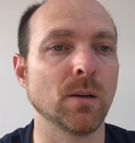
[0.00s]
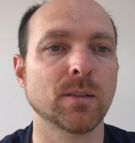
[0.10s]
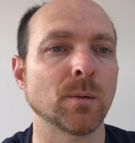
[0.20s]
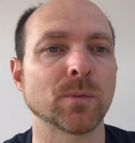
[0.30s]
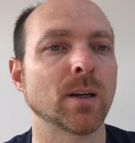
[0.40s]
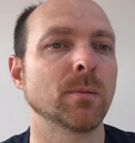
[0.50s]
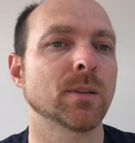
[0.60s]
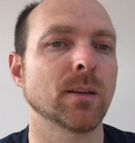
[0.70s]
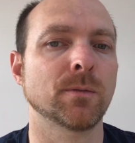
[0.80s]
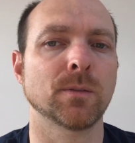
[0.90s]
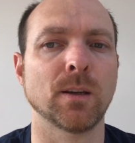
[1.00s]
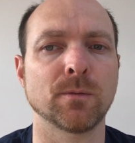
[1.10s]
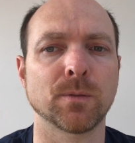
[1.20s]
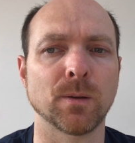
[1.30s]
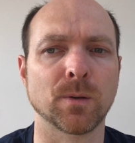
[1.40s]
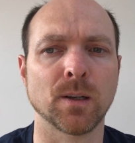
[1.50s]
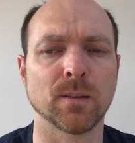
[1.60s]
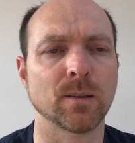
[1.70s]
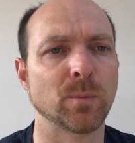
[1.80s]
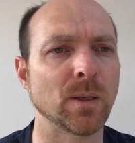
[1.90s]
sometimes they've kind
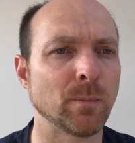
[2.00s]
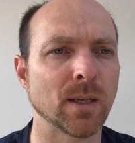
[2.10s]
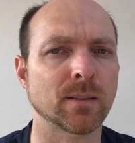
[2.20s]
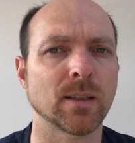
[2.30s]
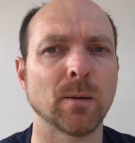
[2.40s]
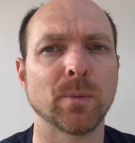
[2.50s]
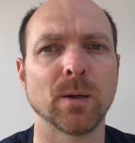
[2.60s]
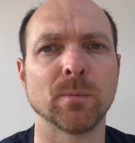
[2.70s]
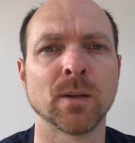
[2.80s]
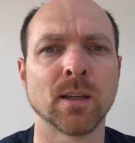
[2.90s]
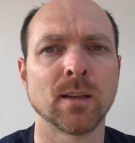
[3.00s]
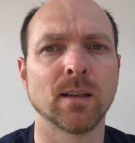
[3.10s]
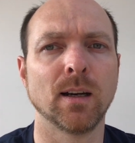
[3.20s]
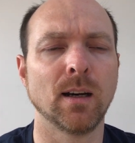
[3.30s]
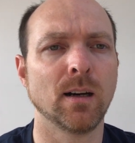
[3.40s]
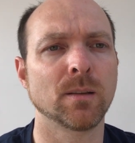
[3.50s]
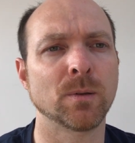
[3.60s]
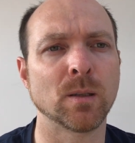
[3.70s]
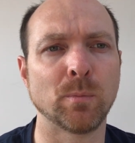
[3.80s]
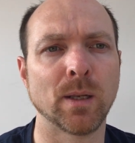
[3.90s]
of, there's been a mix up.
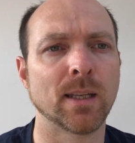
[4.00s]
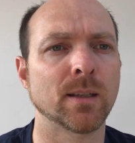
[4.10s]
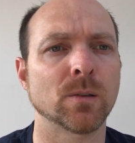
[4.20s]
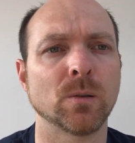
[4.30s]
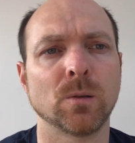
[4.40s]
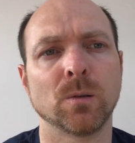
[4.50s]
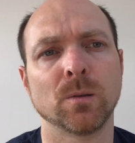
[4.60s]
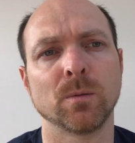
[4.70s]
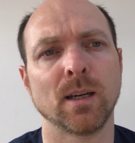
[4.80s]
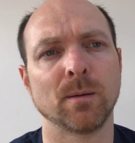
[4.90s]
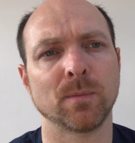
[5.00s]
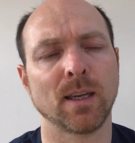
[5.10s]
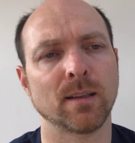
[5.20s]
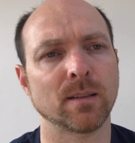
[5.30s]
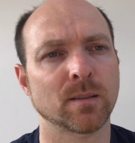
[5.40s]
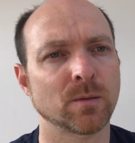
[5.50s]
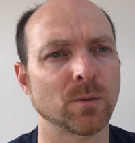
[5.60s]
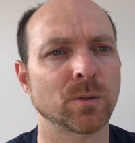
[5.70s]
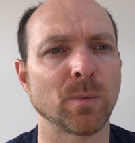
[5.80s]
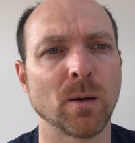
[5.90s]
Either in the billing or getting the
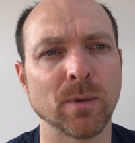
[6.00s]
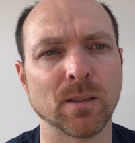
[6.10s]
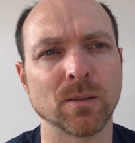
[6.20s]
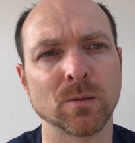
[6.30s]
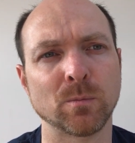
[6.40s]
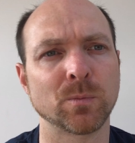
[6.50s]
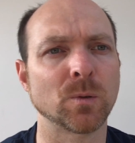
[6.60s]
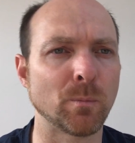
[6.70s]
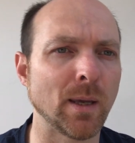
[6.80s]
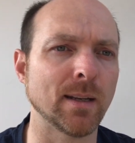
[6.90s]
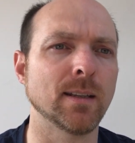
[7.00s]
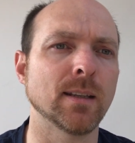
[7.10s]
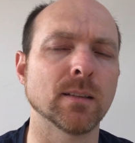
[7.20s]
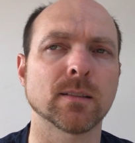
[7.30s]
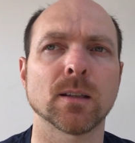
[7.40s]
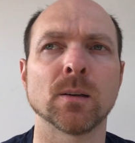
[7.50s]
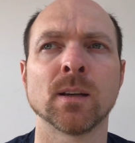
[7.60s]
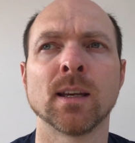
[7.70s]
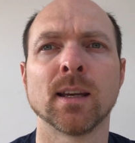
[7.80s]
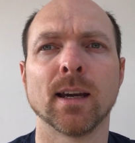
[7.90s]
sort of smart meters all sort of bedded in, so
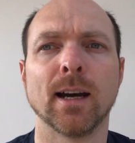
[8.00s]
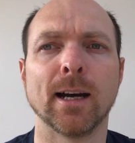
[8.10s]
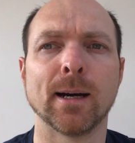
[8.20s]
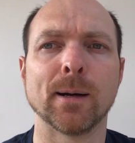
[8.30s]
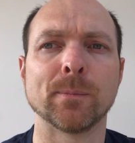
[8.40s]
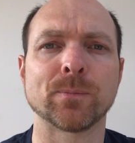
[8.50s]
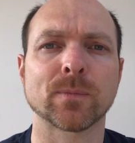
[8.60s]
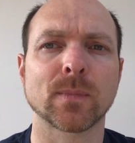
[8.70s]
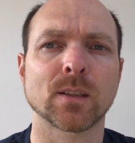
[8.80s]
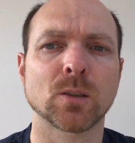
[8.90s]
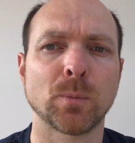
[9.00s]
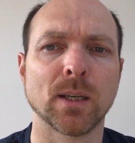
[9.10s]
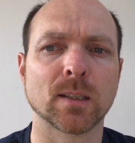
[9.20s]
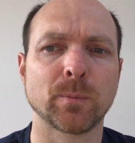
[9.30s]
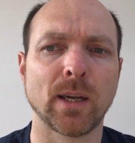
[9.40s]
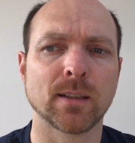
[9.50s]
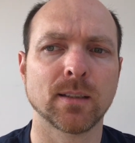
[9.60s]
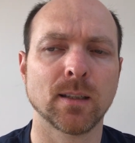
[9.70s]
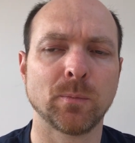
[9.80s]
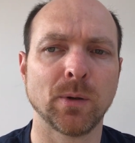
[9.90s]
to be
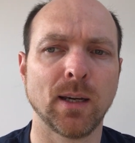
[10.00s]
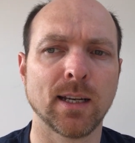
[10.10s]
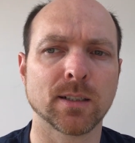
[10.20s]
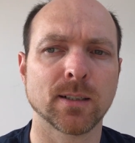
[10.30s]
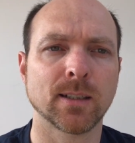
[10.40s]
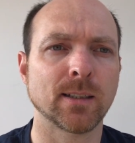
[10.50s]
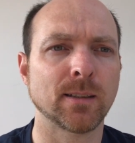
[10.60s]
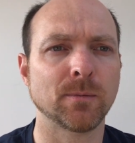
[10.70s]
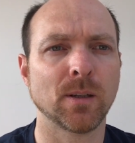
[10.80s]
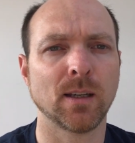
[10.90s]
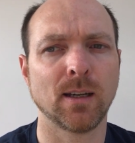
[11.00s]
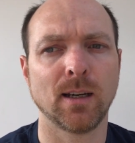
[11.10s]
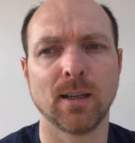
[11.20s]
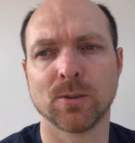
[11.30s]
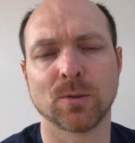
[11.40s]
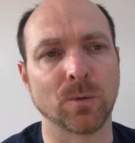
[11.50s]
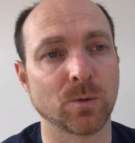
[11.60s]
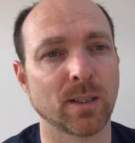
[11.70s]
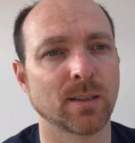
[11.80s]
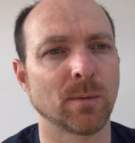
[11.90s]
expected. But actually, I just sort of
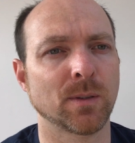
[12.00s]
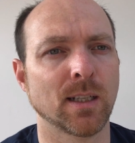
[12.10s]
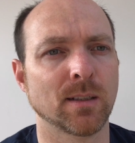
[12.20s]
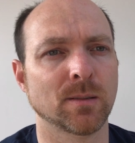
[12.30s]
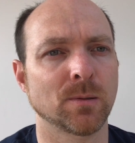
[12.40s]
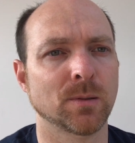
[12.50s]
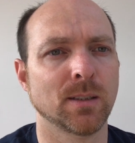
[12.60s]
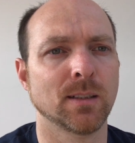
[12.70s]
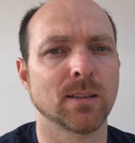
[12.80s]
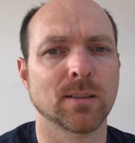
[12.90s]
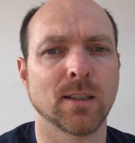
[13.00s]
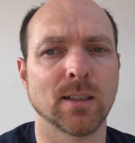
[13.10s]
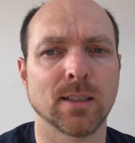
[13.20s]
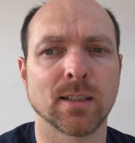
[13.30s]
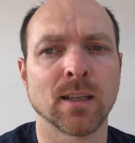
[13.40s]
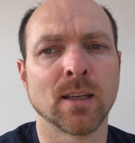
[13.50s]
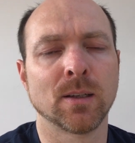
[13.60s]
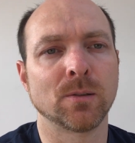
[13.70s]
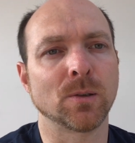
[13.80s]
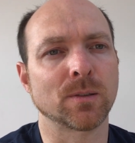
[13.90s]
trust them to get it sorted. It's certainly
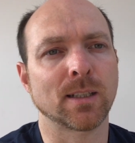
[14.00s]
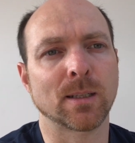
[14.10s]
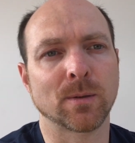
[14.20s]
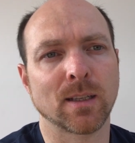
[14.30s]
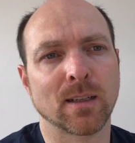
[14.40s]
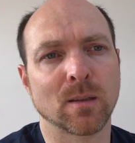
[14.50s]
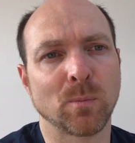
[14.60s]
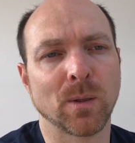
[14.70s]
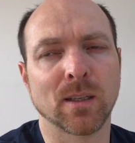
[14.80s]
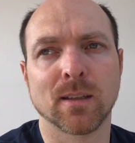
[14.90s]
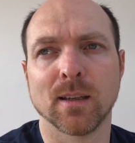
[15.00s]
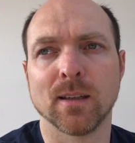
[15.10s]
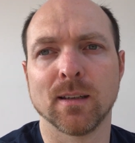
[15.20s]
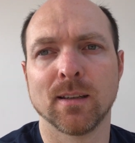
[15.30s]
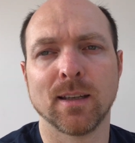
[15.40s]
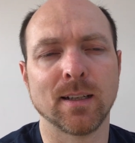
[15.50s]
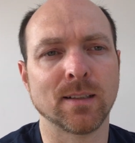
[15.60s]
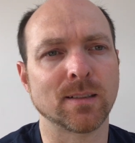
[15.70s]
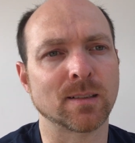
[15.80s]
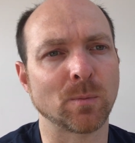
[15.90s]
not dealing with any of the big
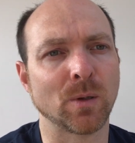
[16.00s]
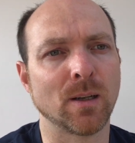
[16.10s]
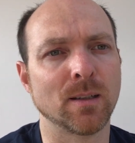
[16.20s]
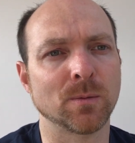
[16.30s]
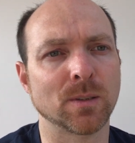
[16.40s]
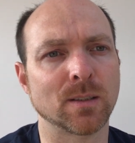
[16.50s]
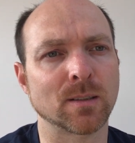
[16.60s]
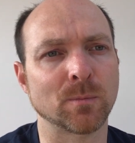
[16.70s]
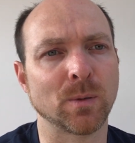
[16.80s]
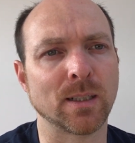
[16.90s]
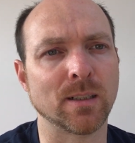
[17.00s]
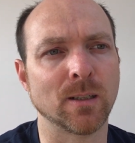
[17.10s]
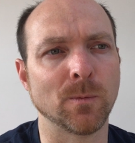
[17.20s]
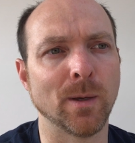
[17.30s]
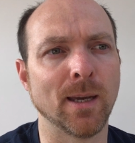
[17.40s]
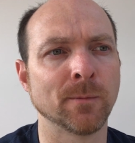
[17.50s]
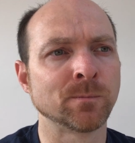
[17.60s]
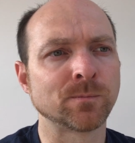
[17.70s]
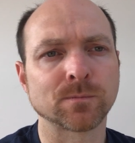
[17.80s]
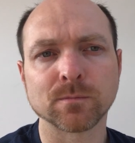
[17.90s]
energy suppliers, which is a complete nightmare.
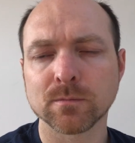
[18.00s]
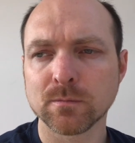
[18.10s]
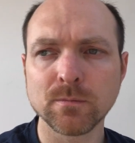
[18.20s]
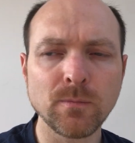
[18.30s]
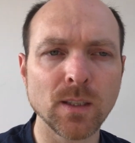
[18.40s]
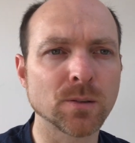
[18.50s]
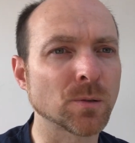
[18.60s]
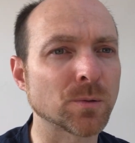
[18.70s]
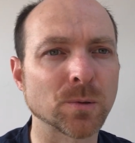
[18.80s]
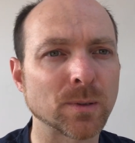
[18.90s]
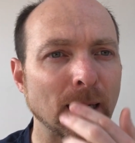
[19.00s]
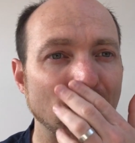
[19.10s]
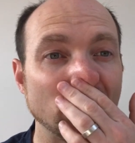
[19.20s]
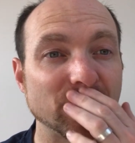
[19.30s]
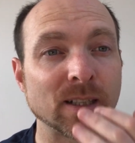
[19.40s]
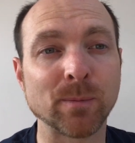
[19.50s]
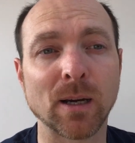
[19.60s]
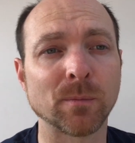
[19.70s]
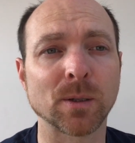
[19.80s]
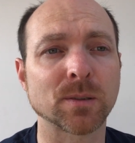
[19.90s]
It's all sorted out over
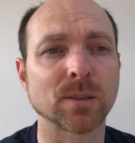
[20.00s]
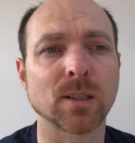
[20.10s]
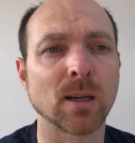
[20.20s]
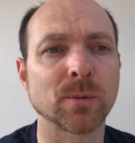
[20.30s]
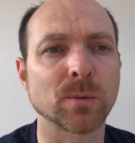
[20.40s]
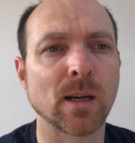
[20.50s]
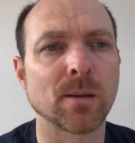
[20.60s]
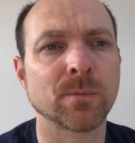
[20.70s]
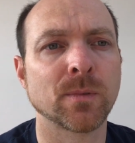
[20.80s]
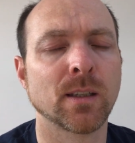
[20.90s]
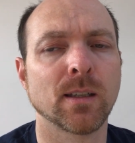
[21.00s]
email most of the time as well,